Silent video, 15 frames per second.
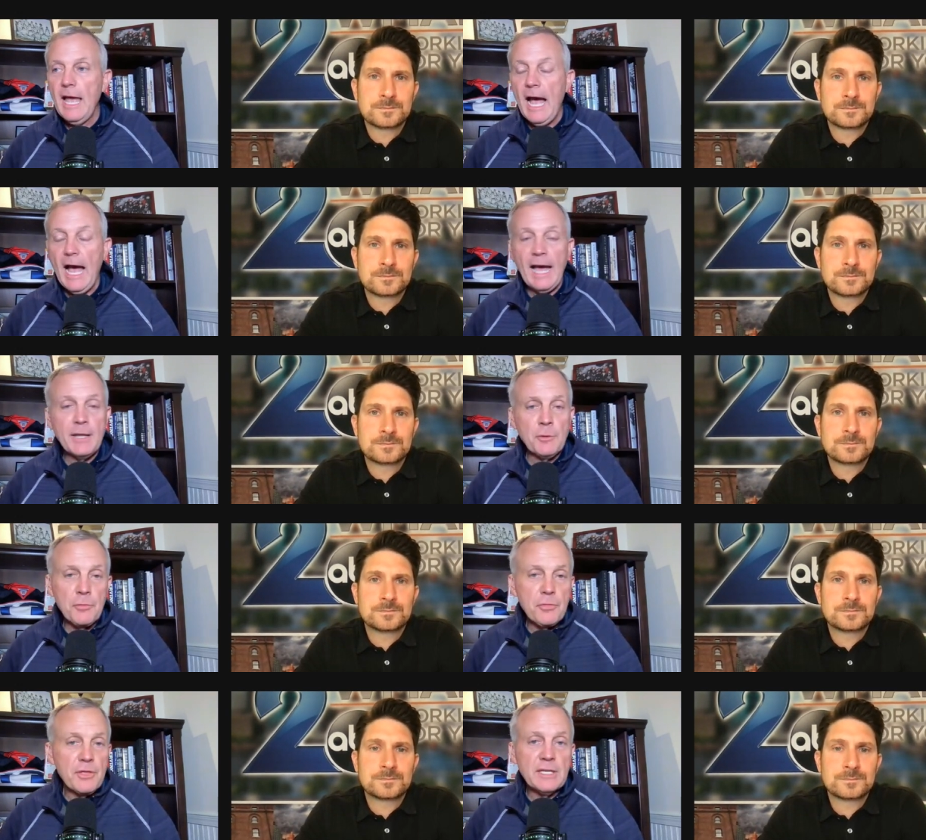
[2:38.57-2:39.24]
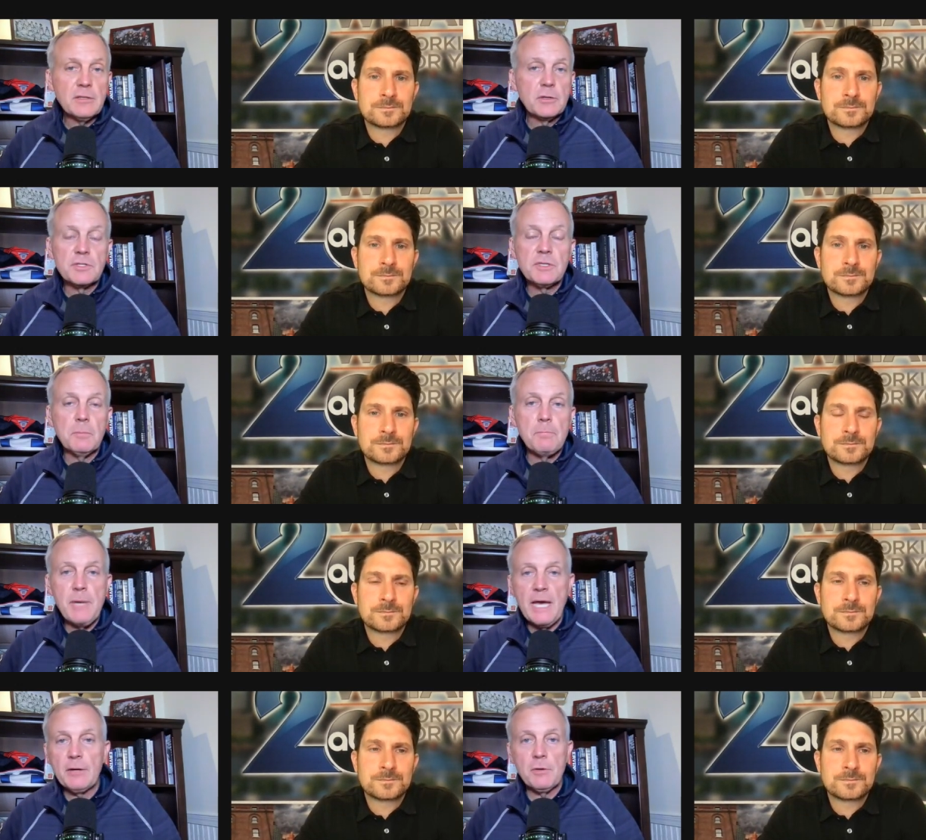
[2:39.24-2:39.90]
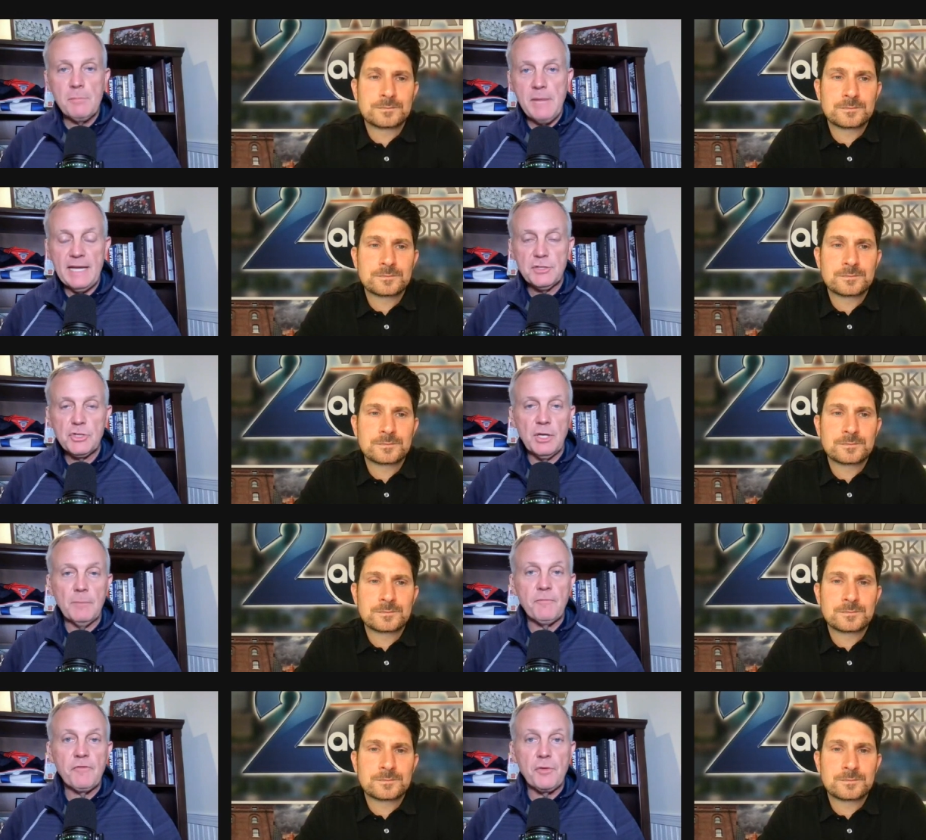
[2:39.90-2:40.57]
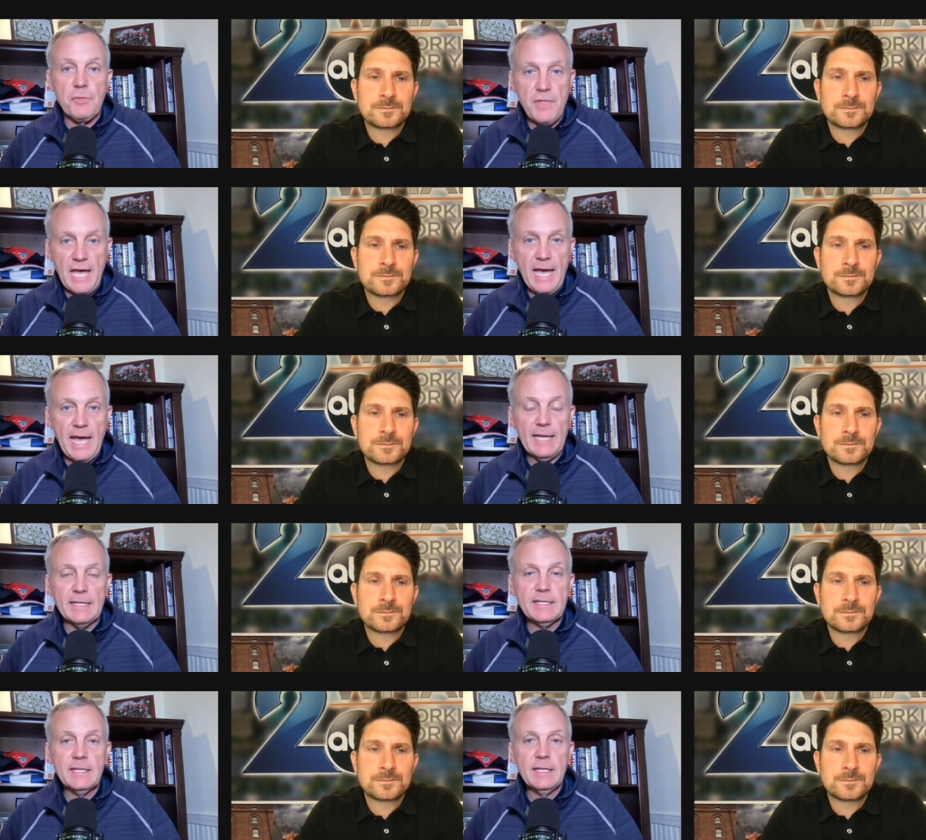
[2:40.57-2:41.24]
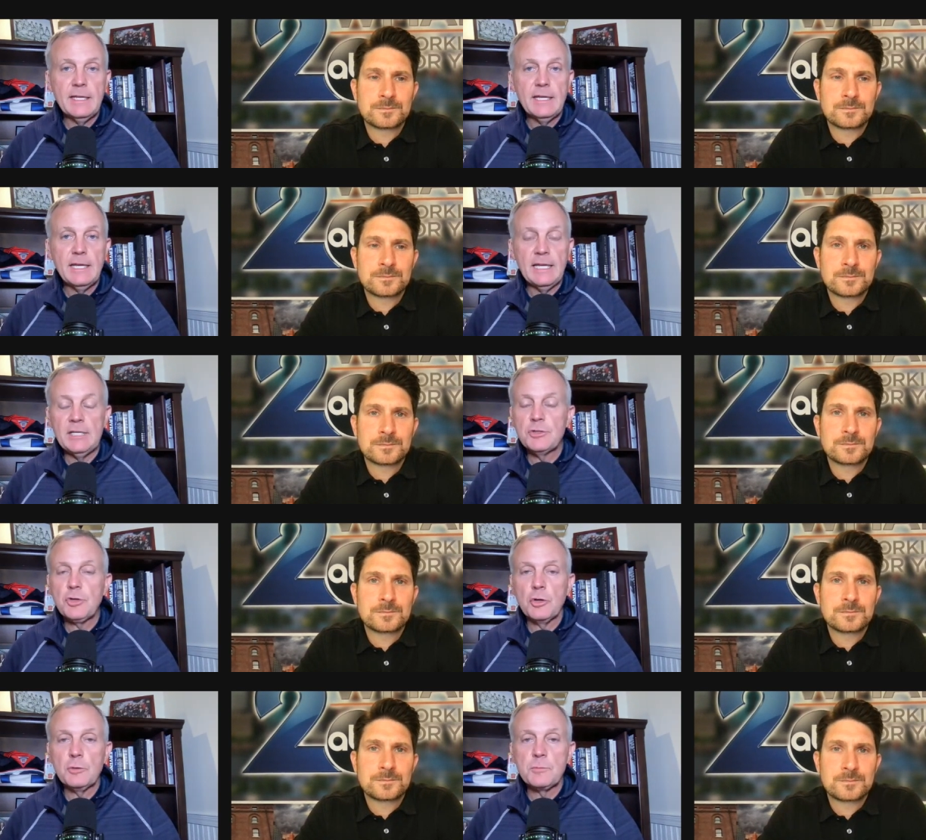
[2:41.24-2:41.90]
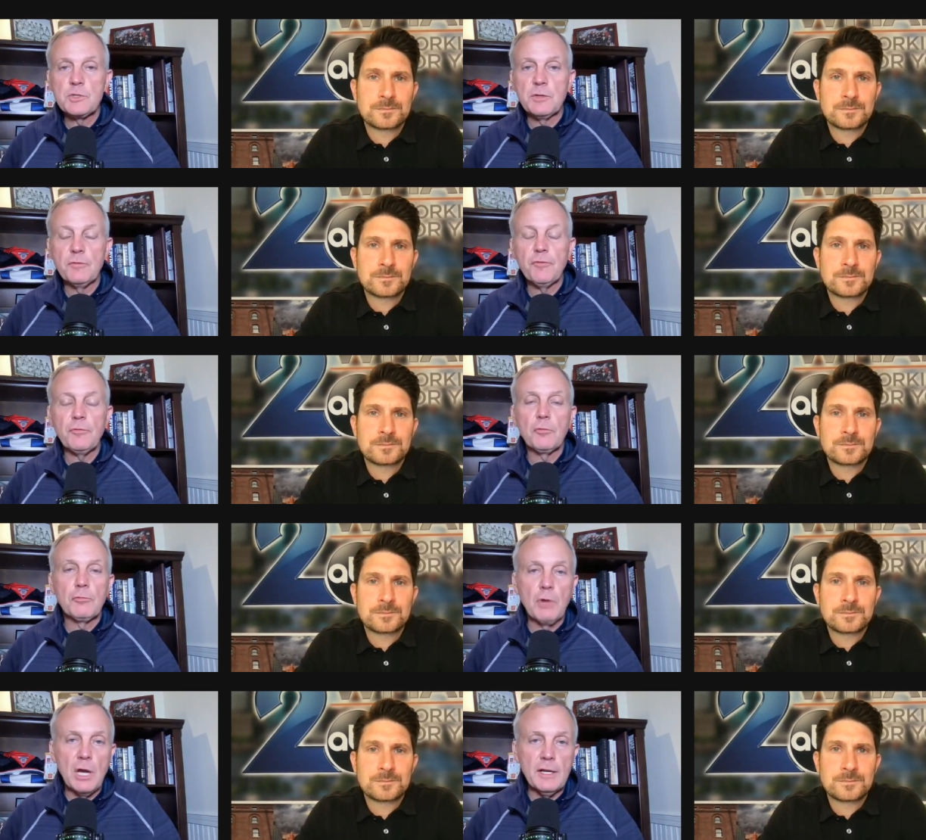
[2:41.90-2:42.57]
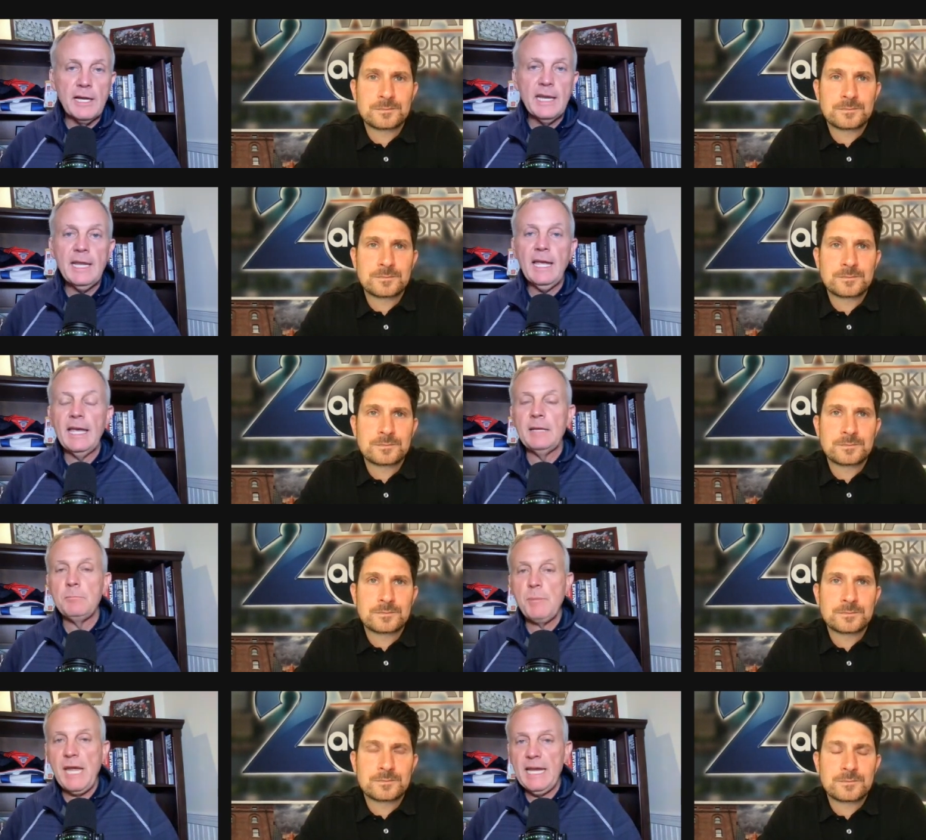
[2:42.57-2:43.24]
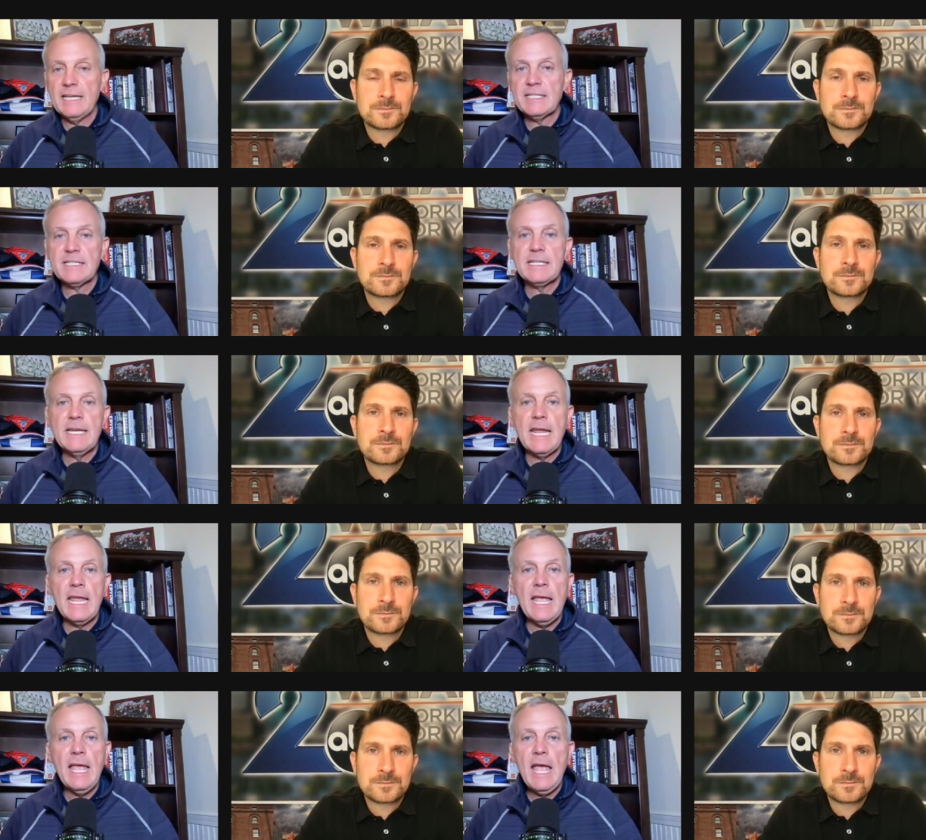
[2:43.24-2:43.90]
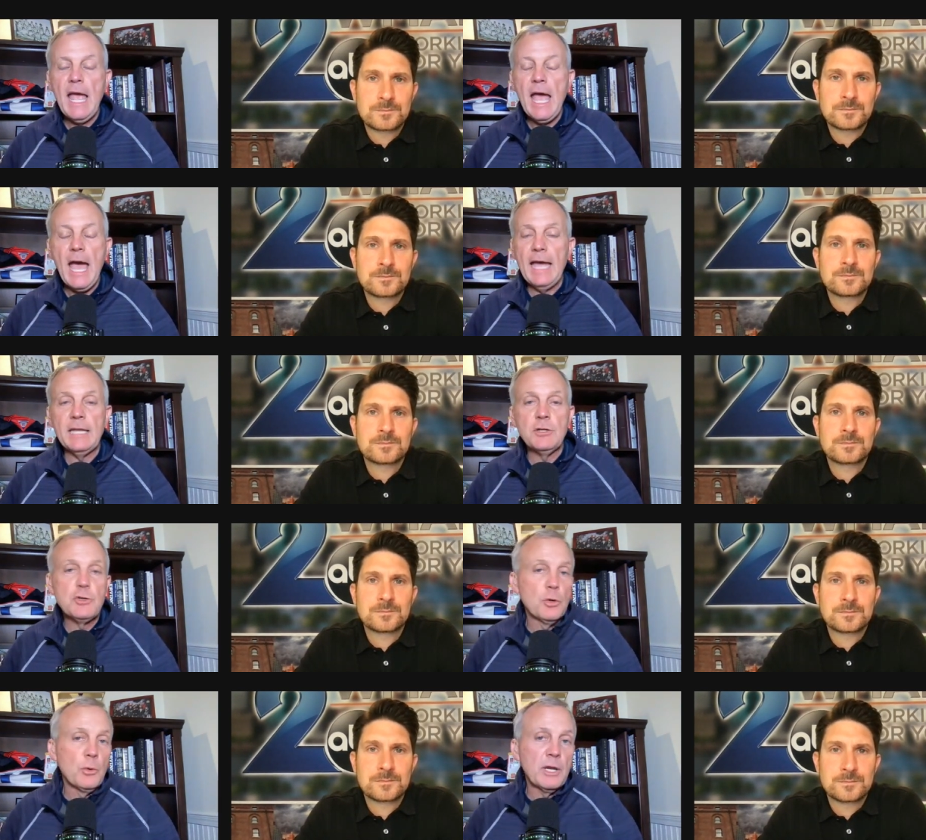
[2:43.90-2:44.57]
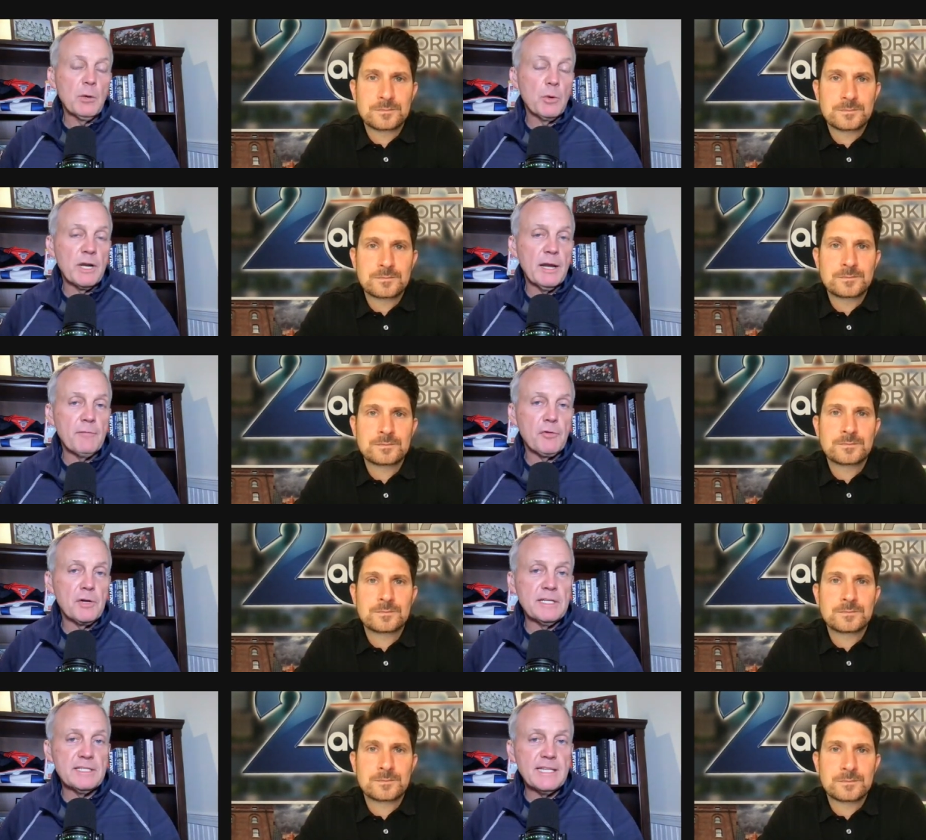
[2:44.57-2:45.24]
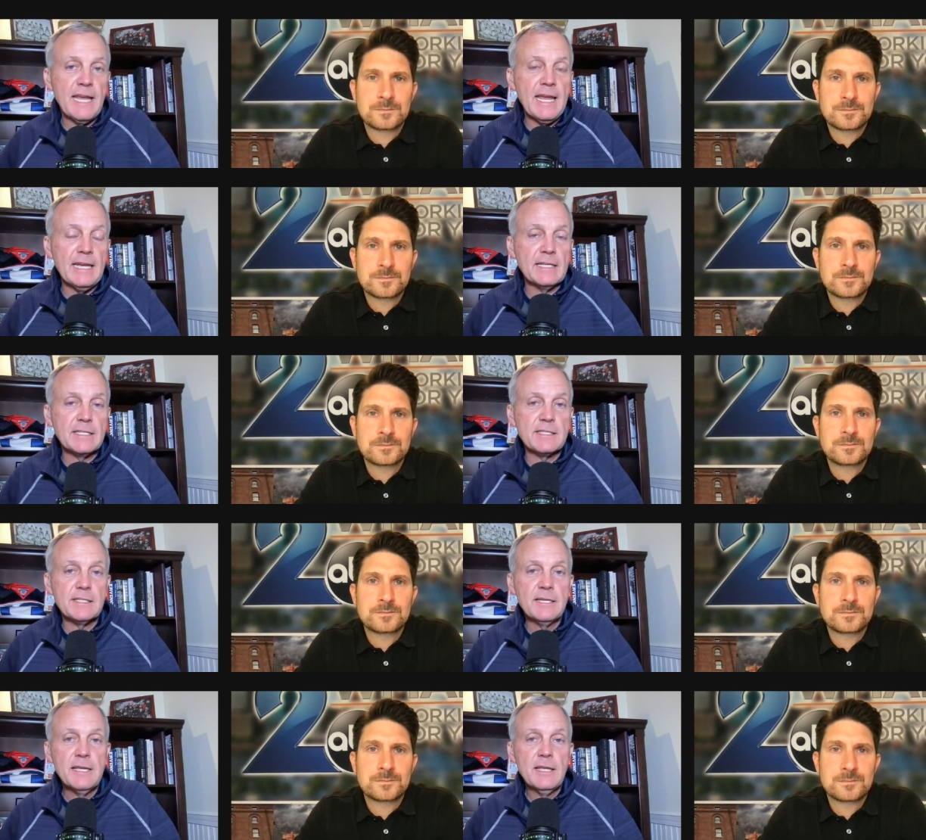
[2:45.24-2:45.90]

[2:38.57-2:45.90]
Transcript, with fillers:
Speaker 1: I don't think there's a better matchup for that in terms of running and passing and doing whatever it takes